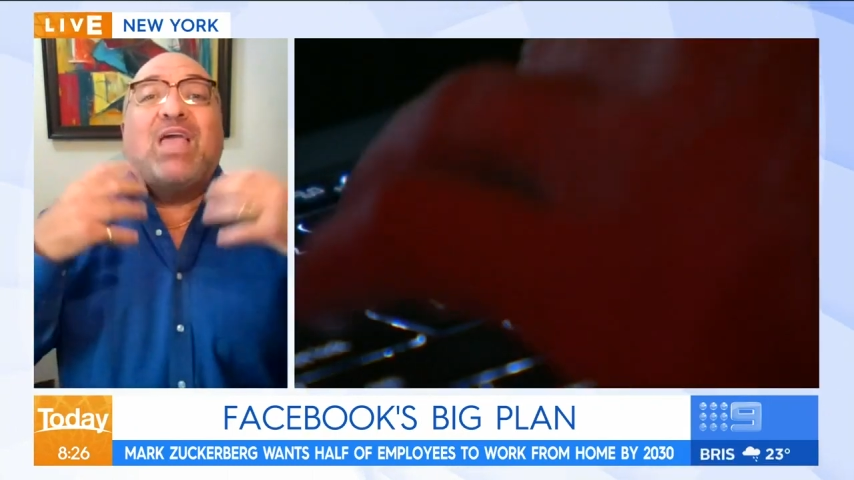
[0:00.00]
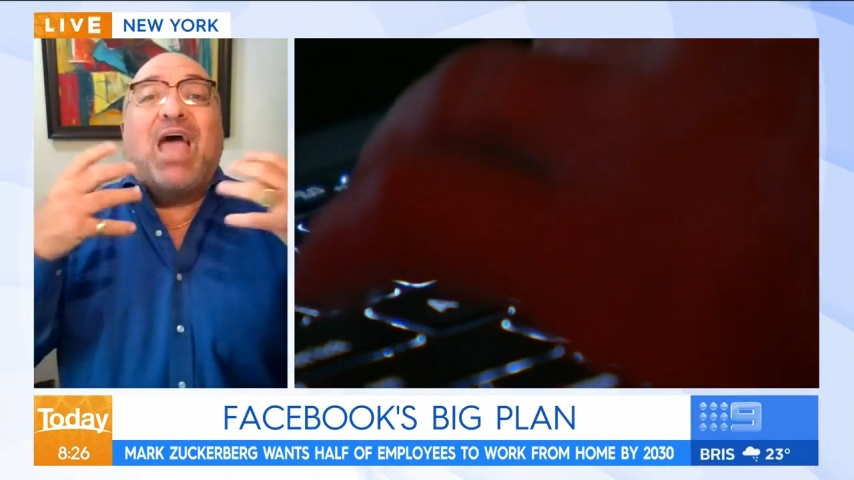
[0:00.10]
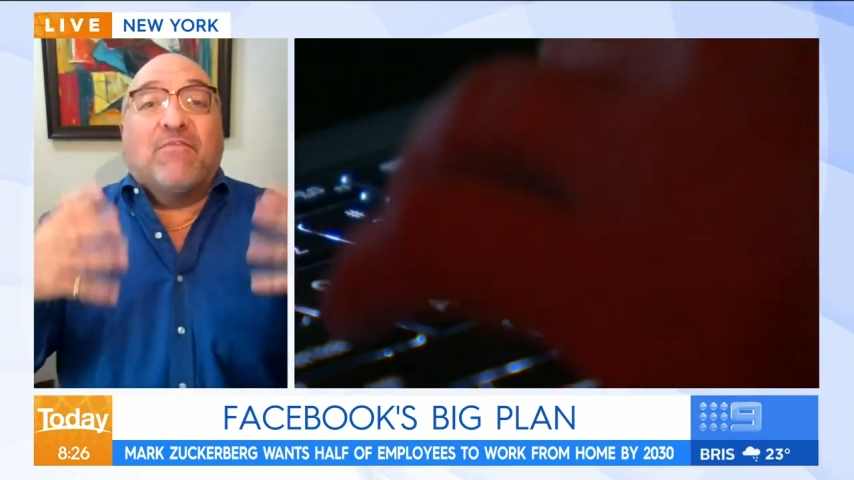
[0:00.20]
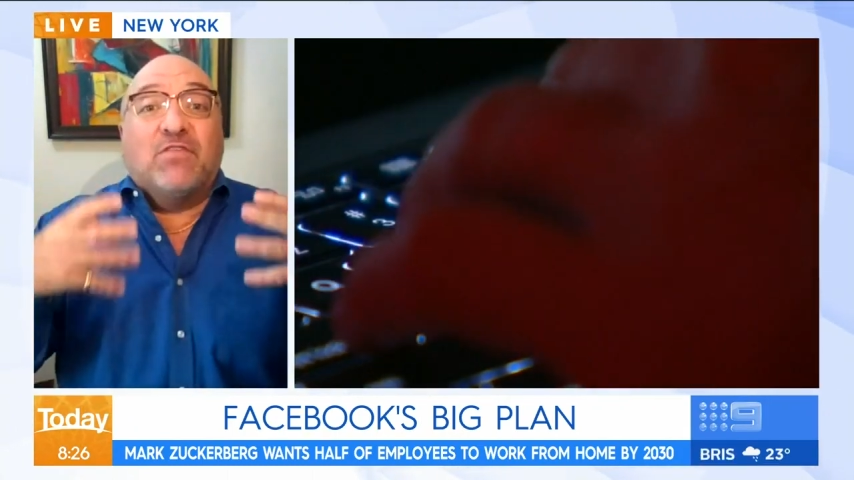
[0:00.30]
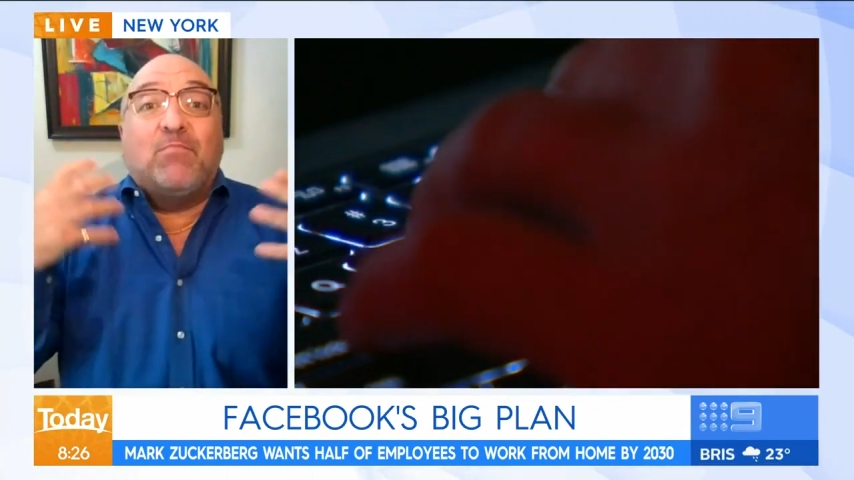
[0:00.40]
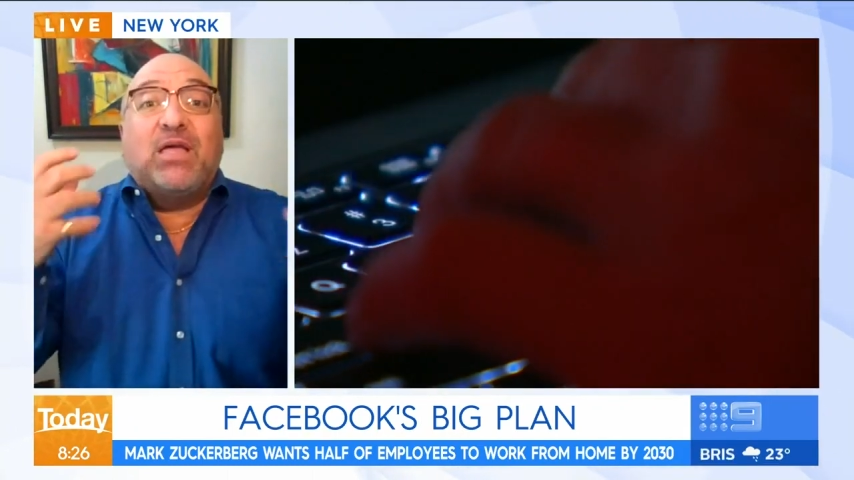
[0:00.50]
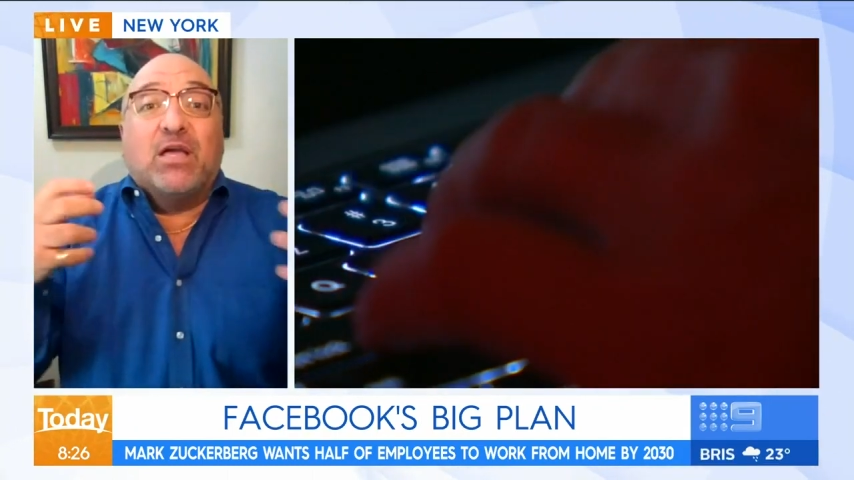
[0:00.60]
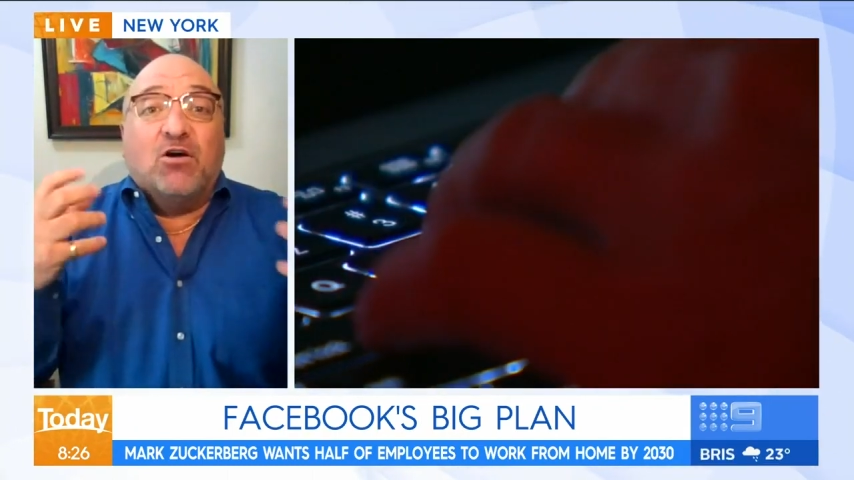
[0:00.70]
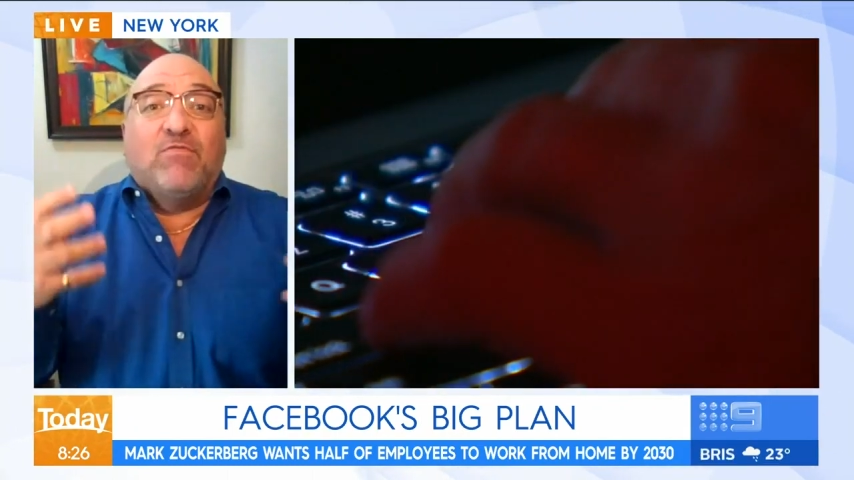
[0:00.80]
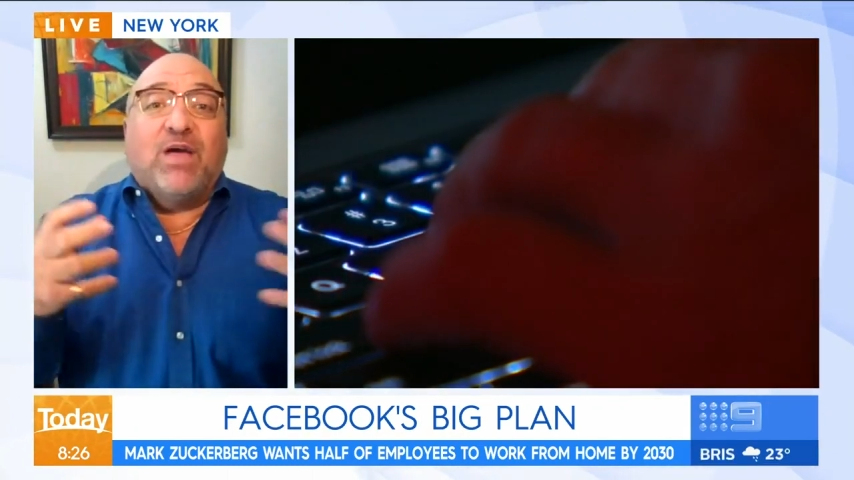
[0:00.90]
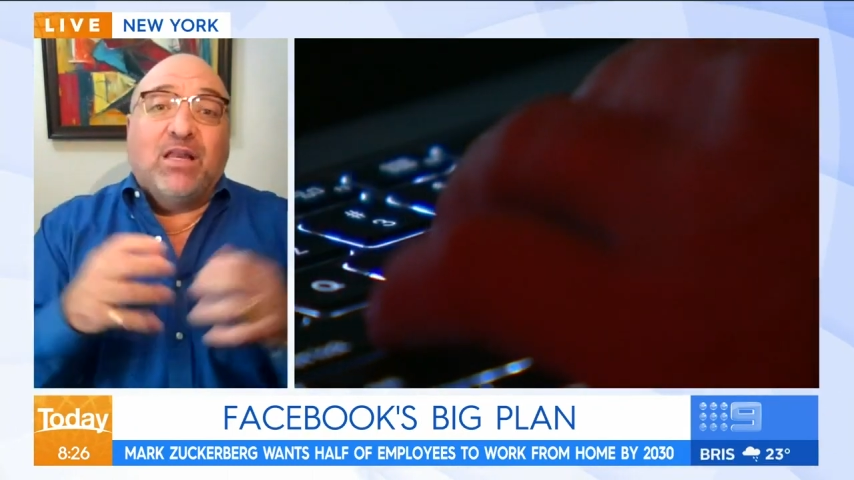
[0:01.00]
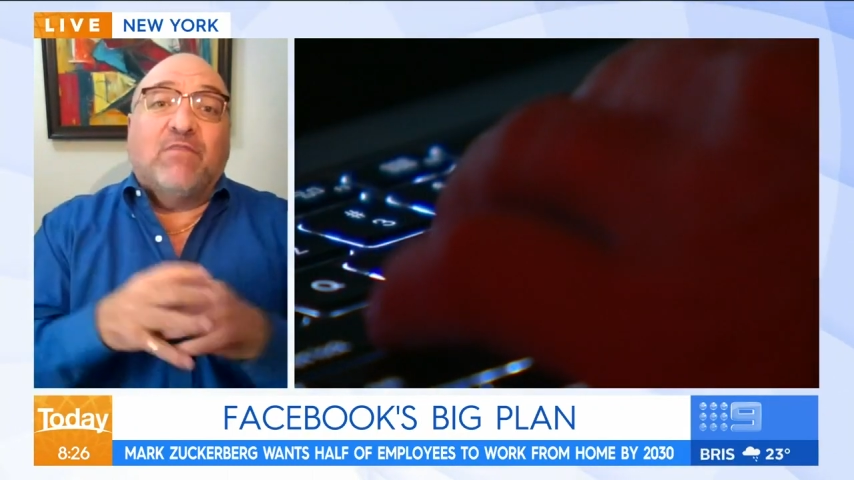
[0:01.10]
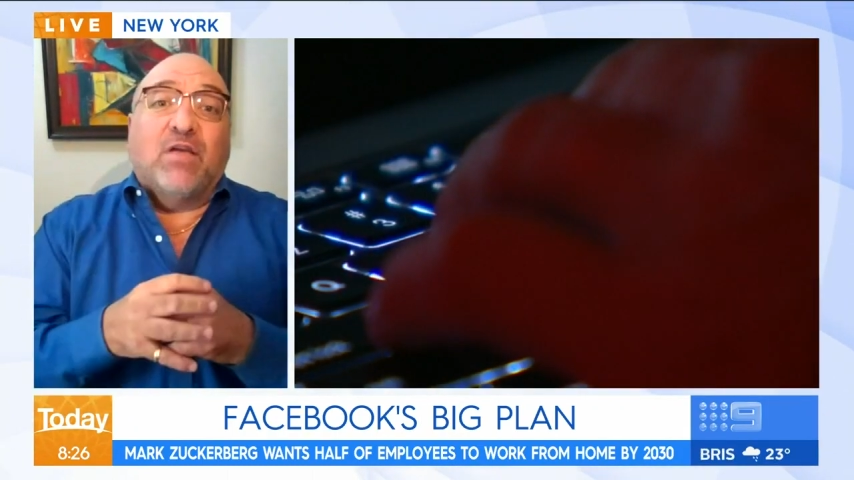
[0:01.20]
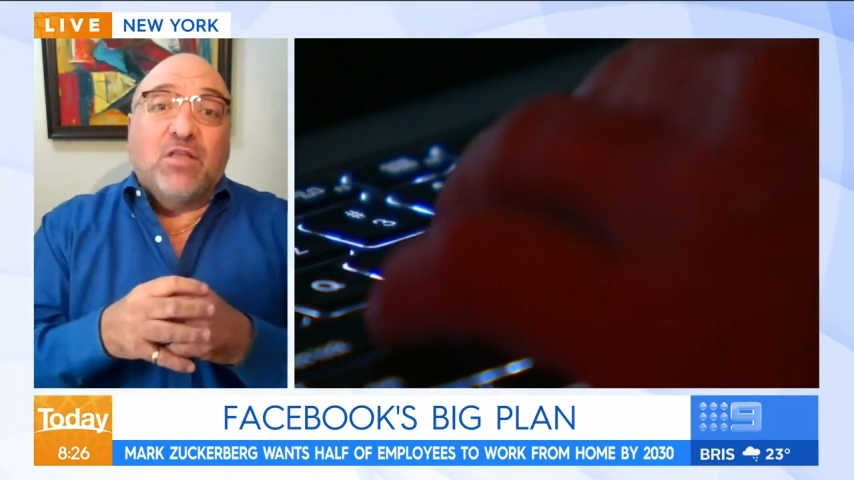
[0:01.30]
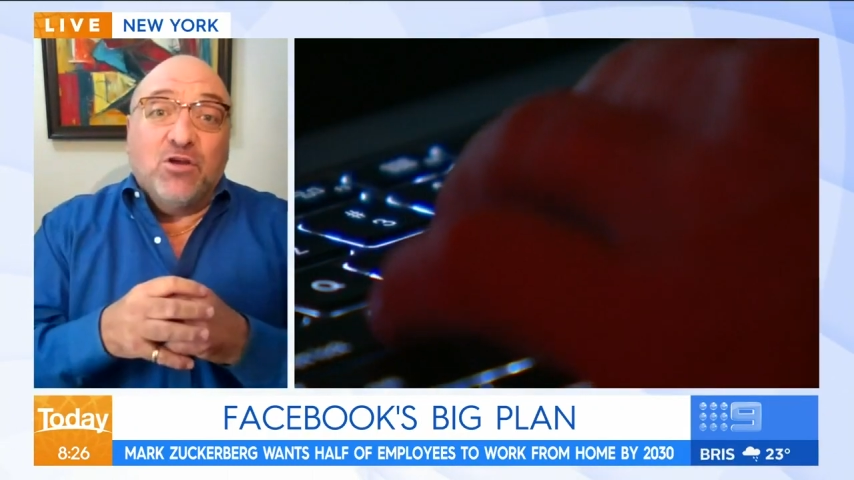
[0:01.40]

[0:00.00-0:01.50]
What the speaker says: have to be innovative and